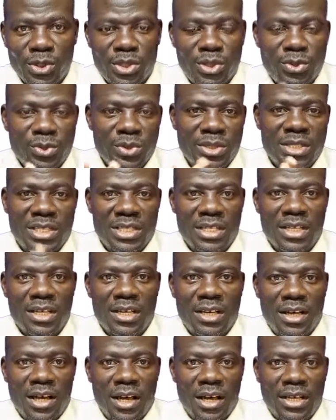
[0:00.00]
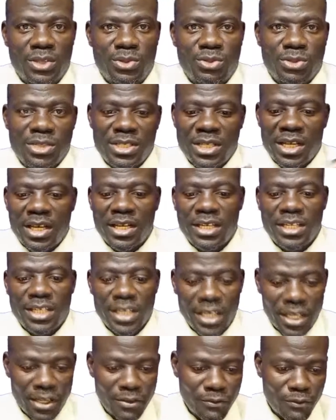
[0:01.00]
use to send
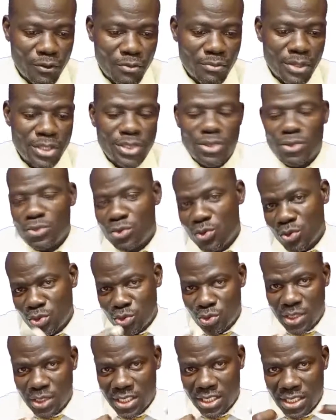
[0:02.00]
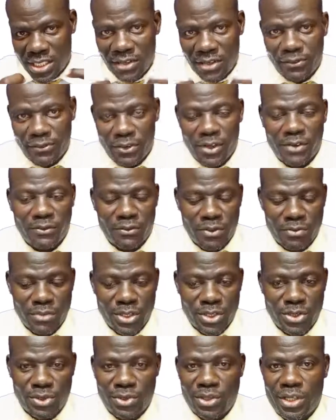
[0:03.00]
information or to receive
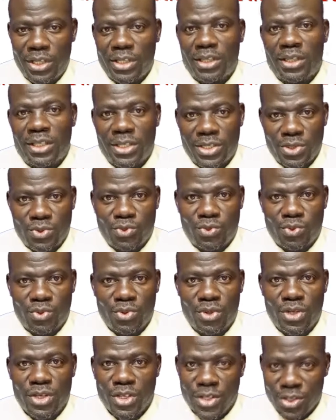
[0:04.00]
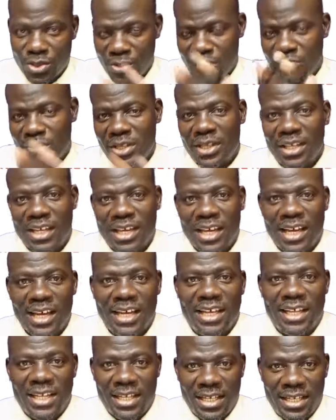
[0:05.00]
information in the school. So be there,
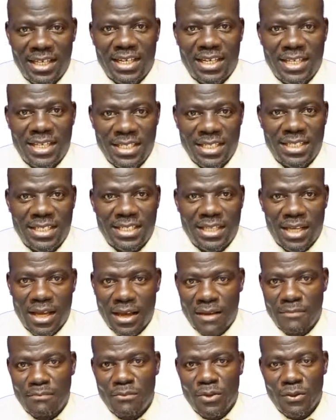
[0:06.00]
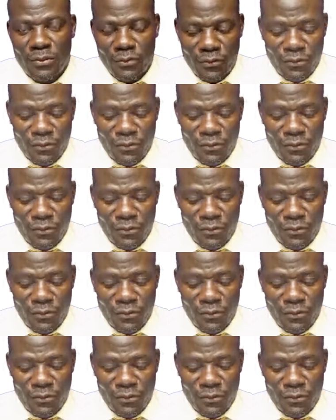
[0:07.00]
let us move